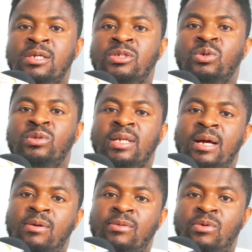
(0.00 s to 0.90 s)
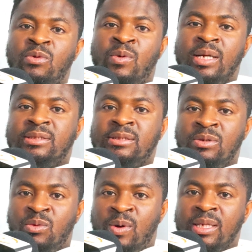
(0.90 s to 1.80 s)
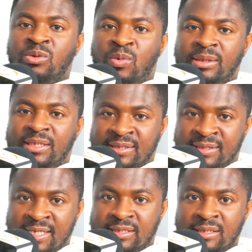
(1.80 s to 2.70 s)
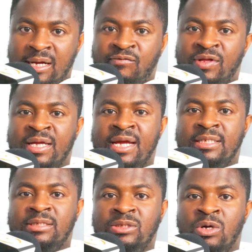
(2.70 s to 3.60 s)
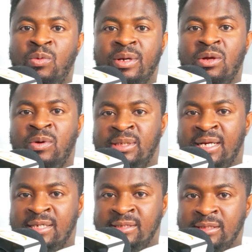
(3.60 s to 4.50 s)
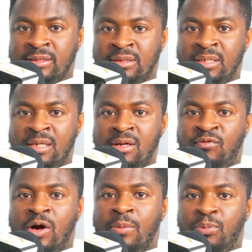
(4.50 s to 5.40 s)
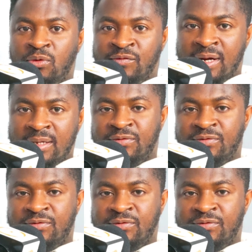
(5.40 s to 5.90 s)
So now, what is next after getting your working authorization for approval?